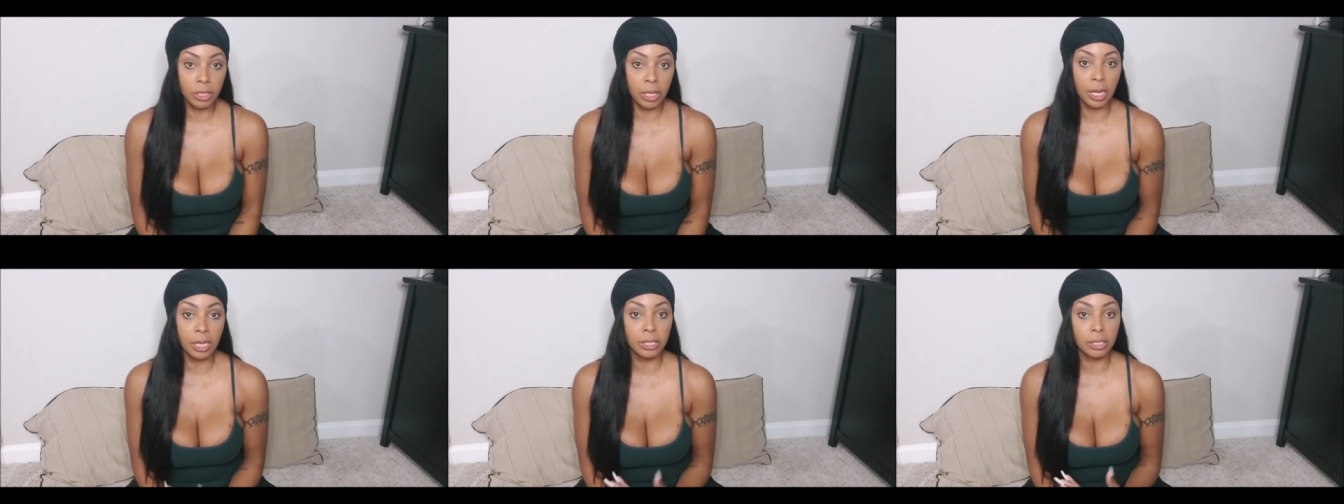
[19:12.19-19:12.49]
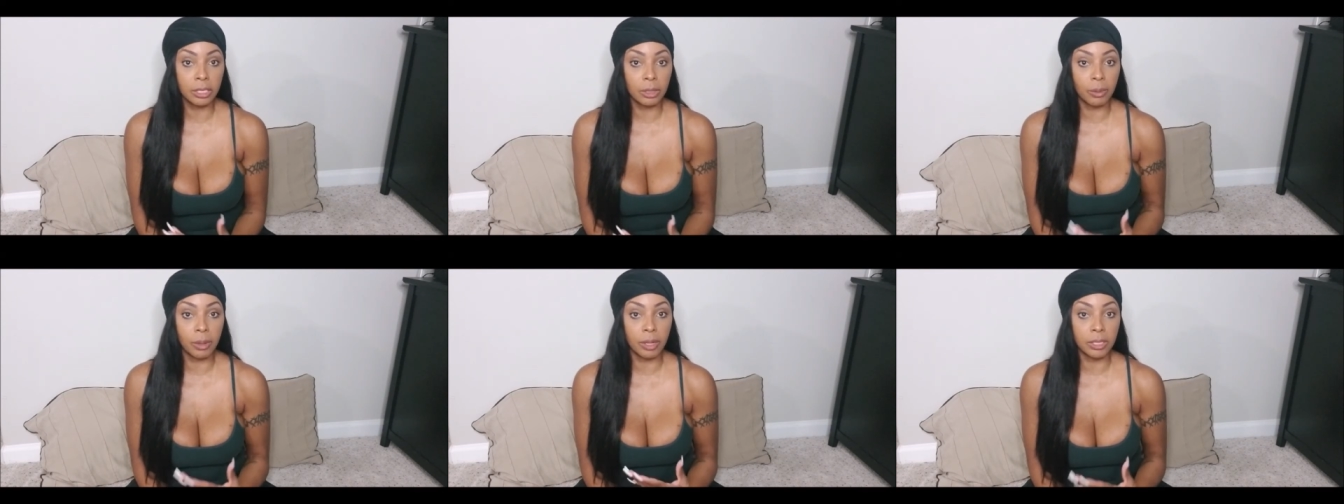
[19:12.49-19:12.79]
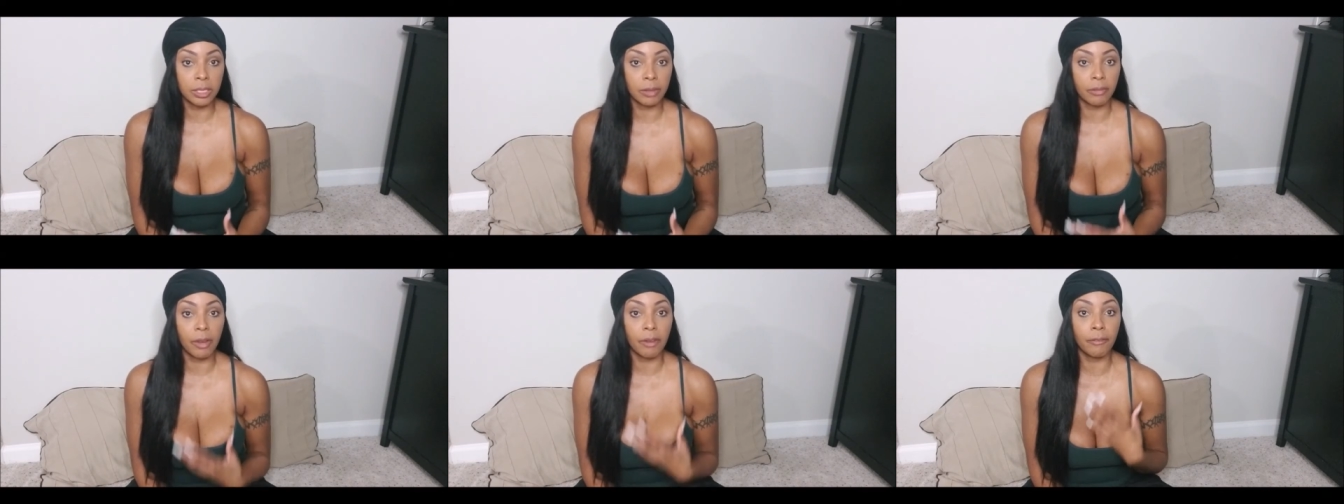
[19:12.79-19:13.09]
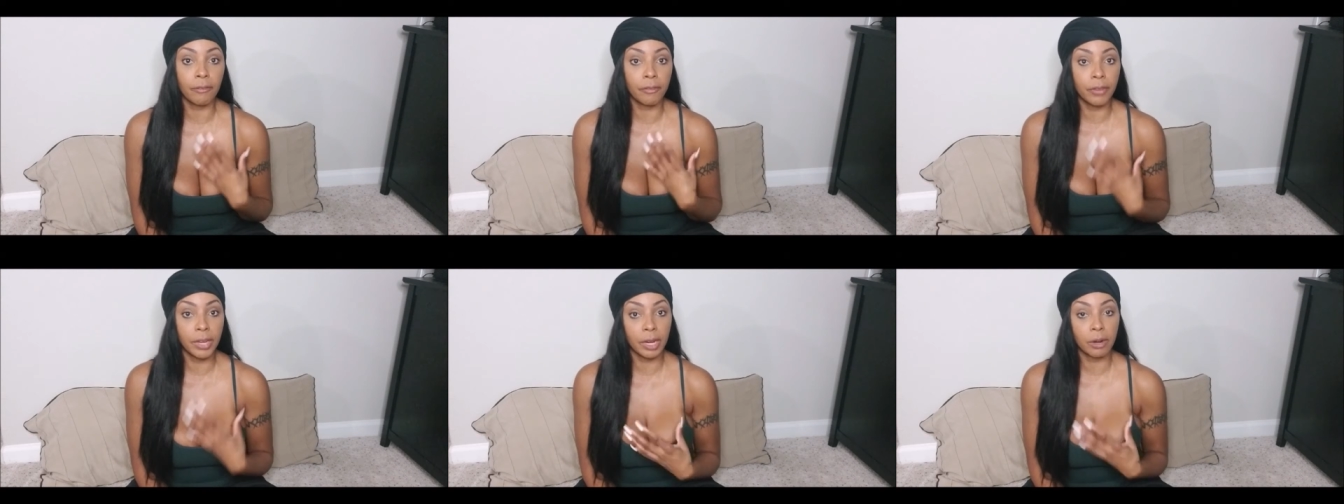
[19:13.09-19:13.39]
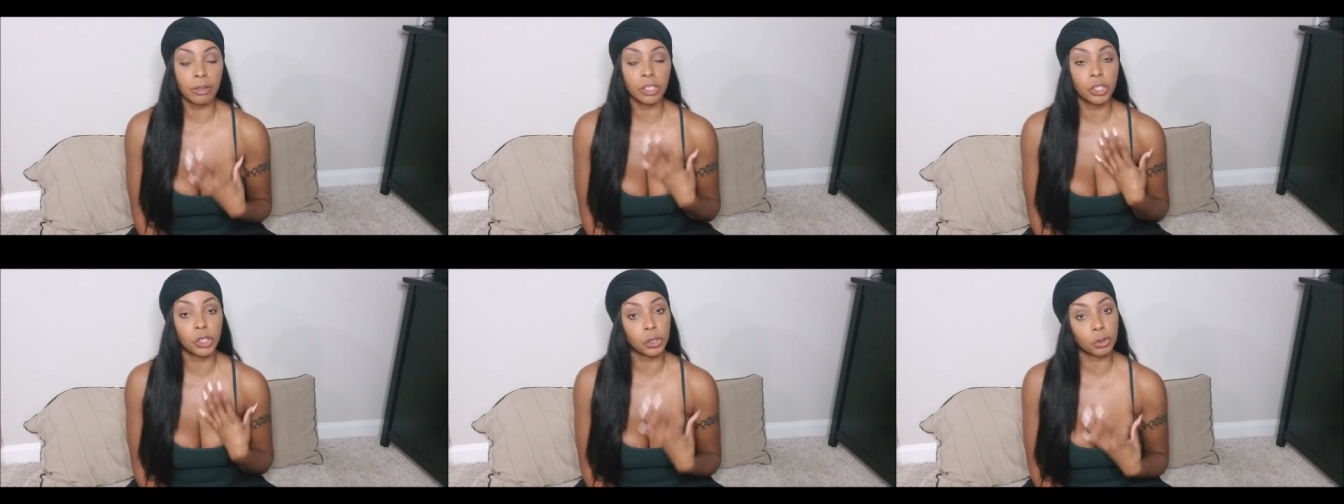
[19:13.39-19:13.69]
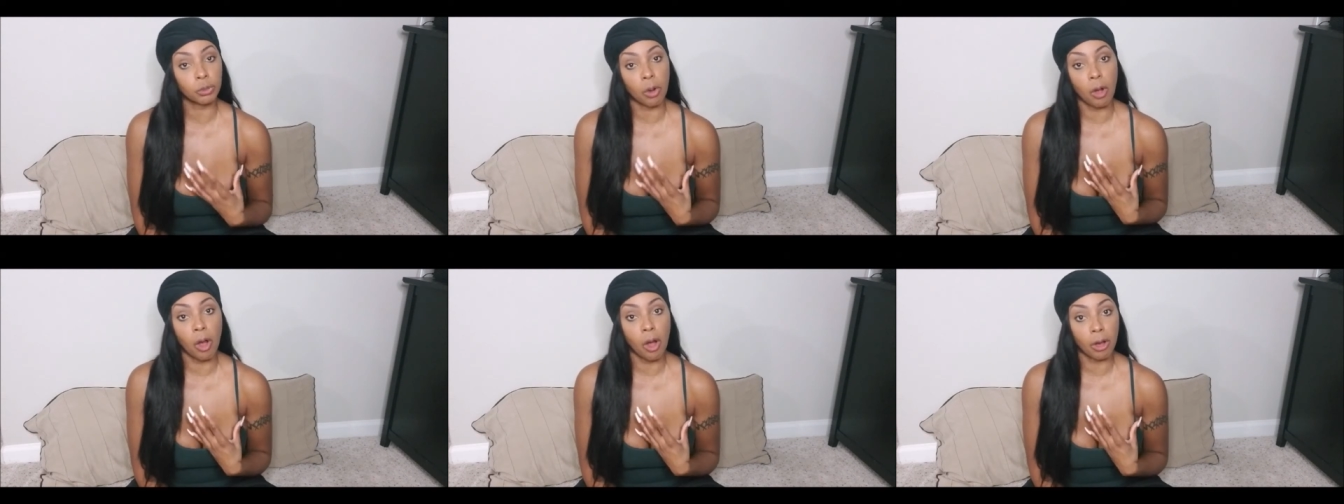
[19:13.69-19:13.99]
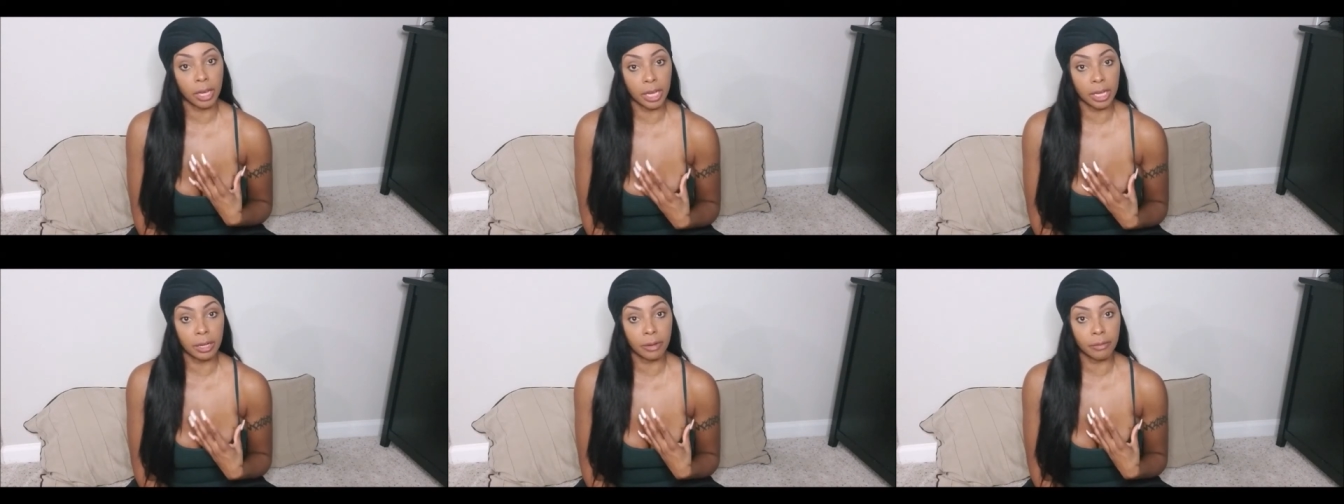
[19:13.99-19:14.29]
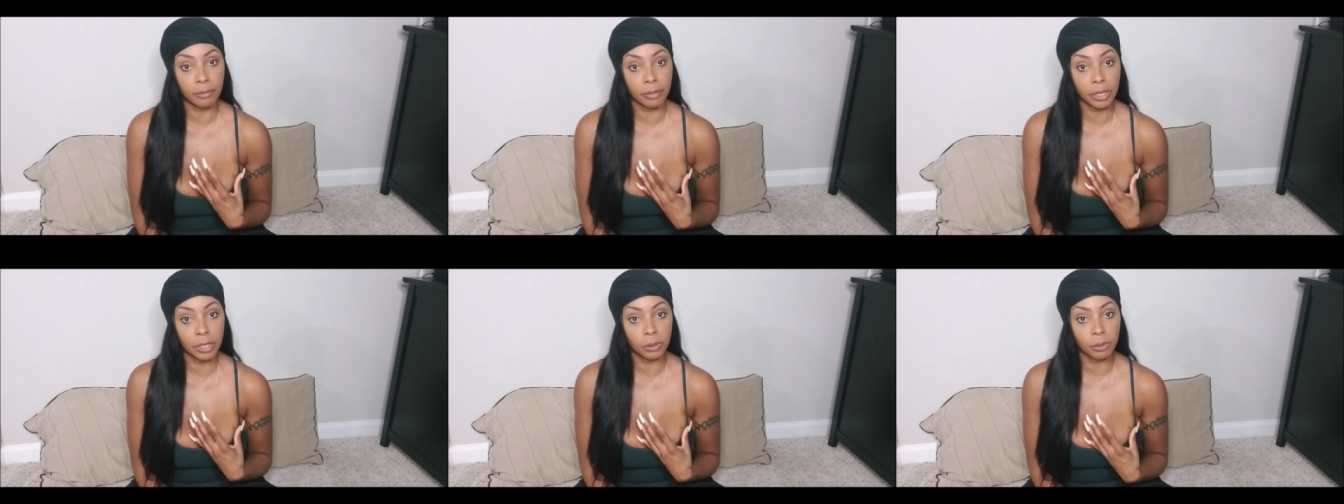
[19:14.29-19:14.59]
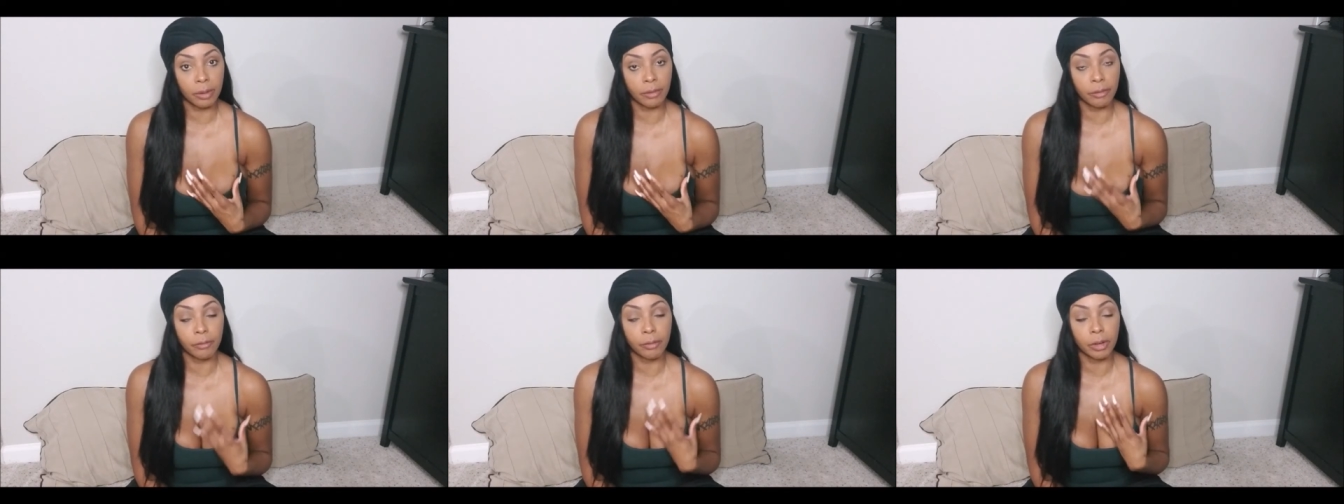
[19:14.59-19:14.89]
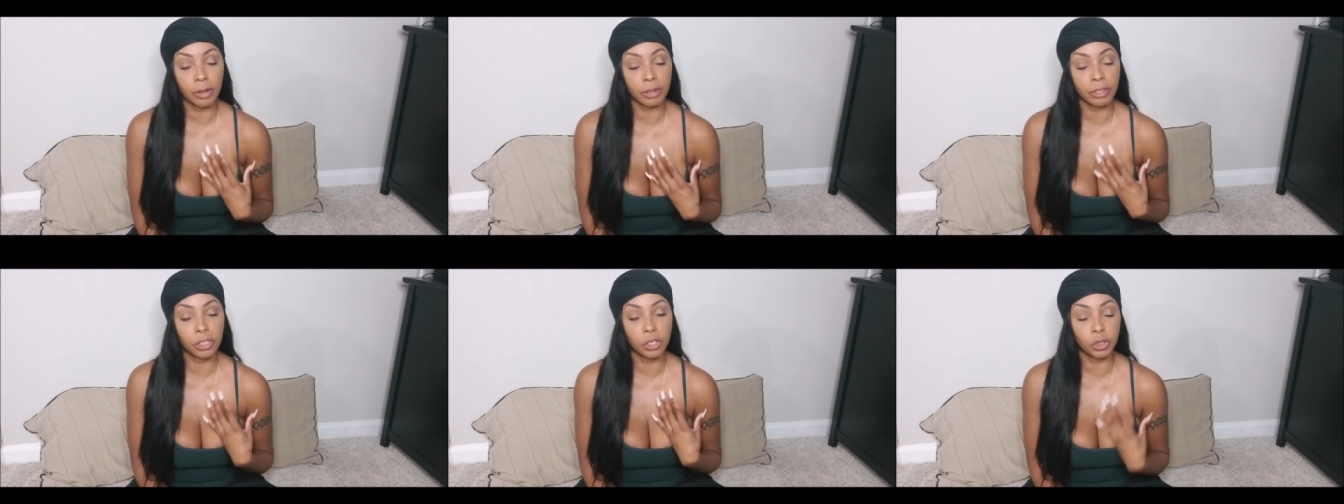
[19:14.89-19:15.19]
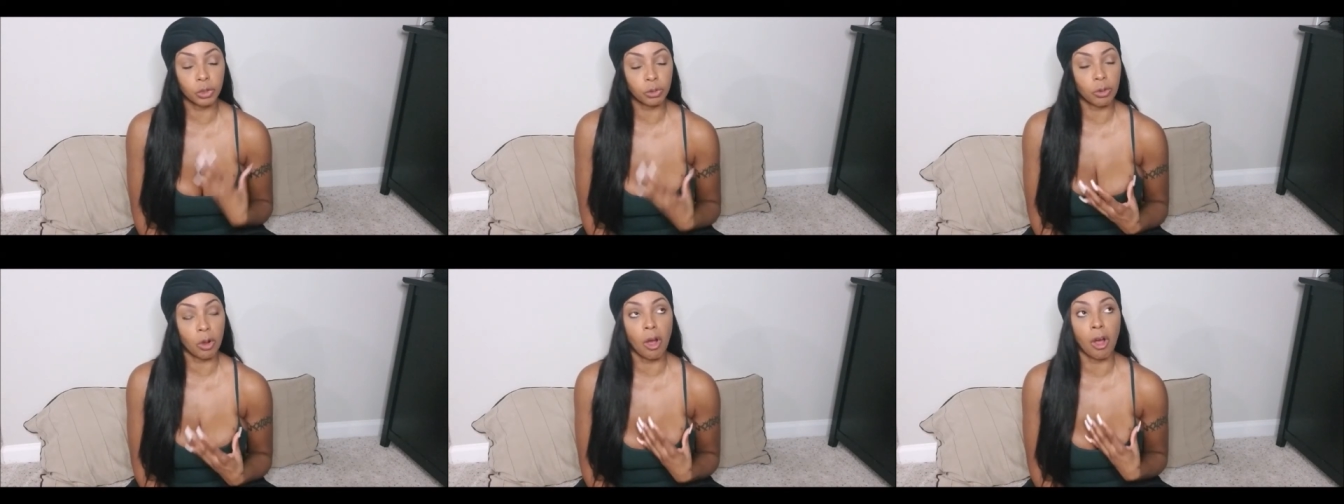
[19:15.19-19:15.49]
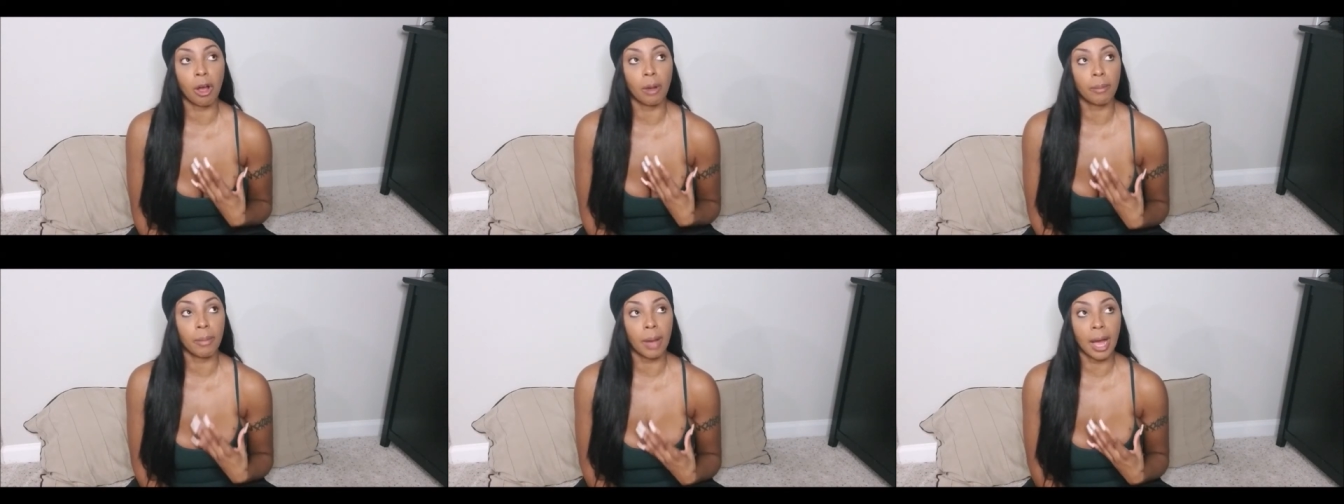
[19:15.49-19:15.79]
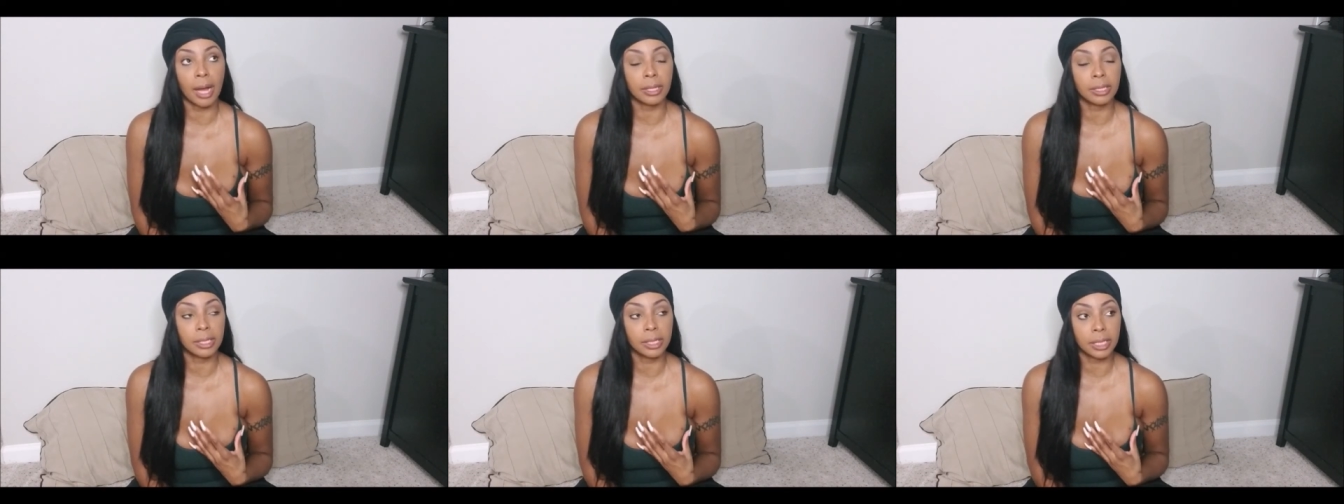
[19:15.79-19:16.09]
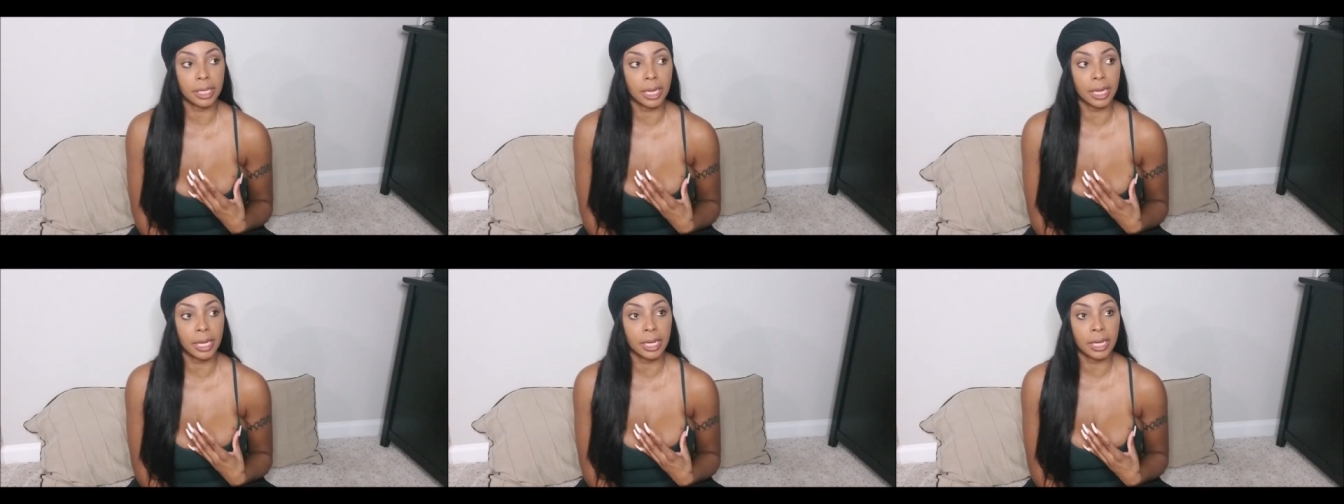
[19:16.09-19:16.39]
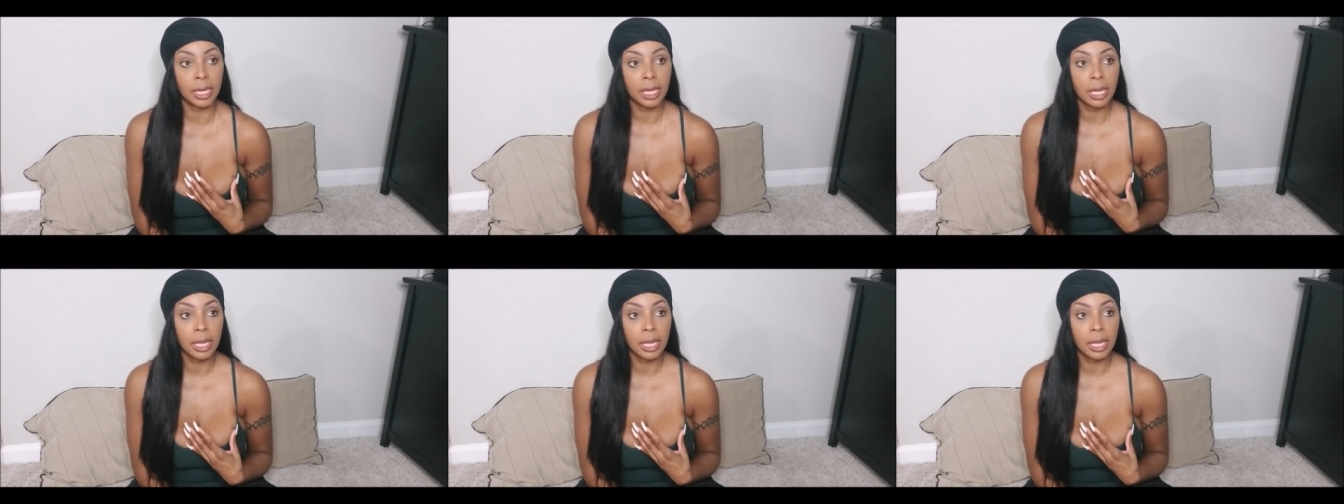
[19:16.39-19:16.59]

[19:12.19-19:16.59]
I consider myself a very strong individual. I have a very strong mindset.